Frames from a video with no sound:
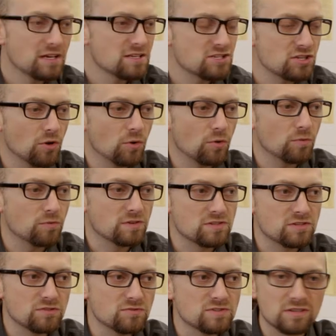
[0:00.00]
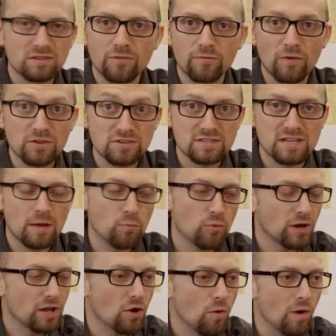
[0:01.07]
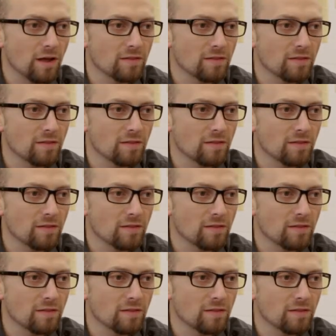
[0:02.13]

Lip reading: So the students in the first step would go